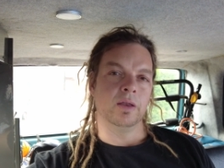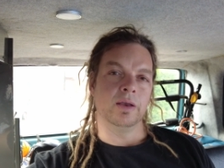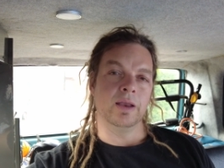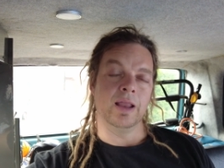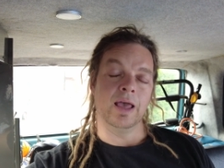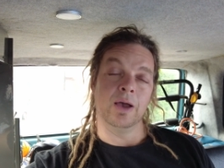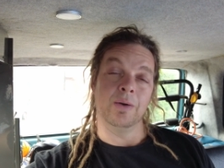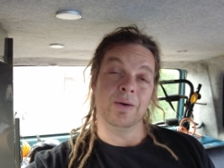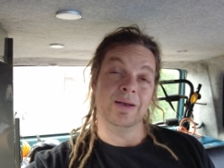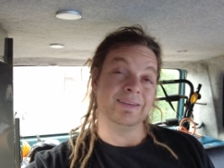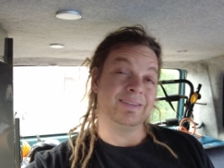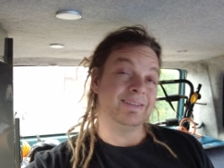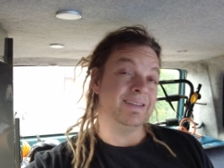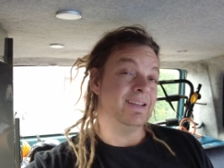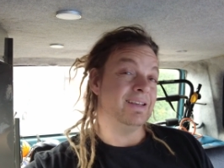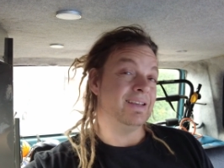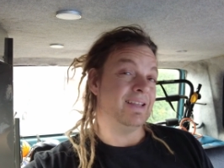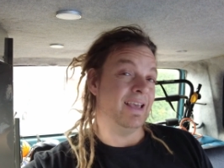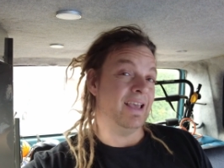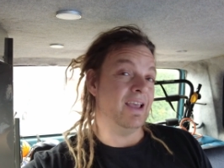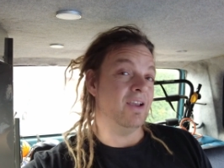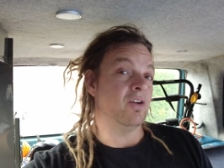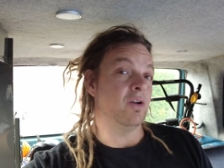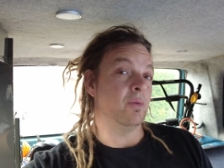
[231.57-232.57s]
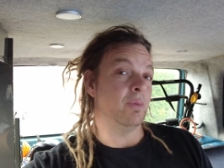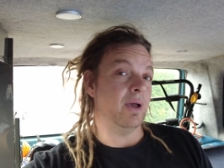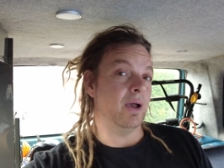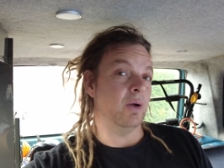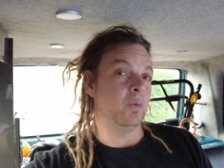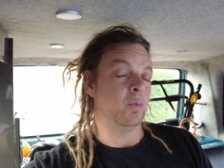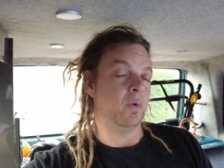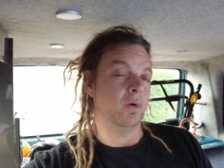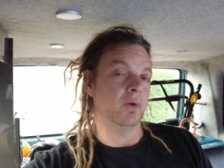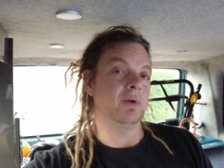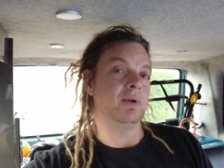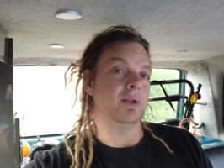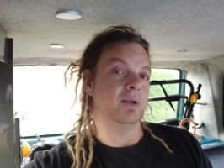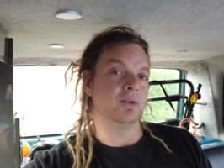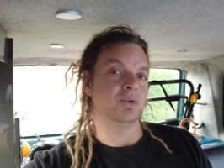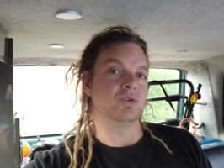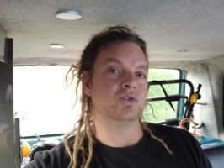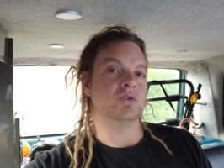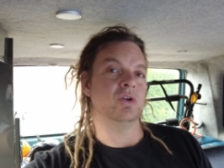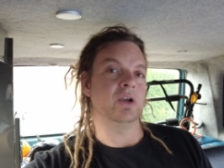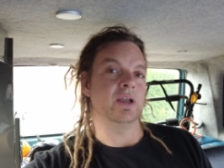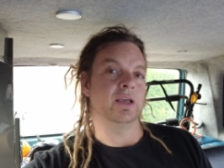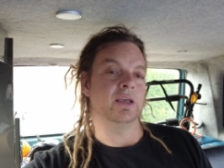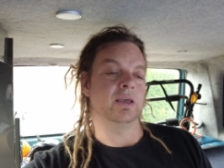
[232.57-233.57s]
Now, I did hear about one little
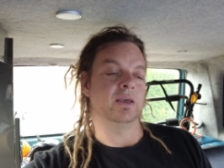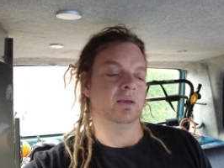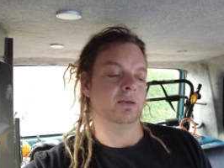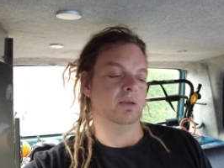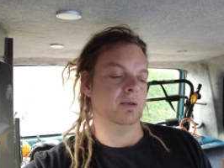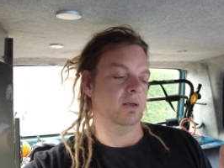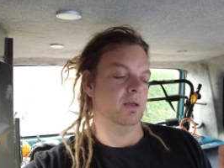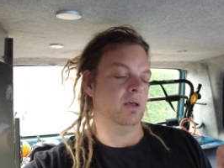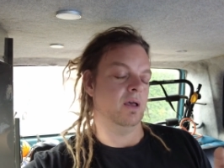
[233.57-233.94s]
trick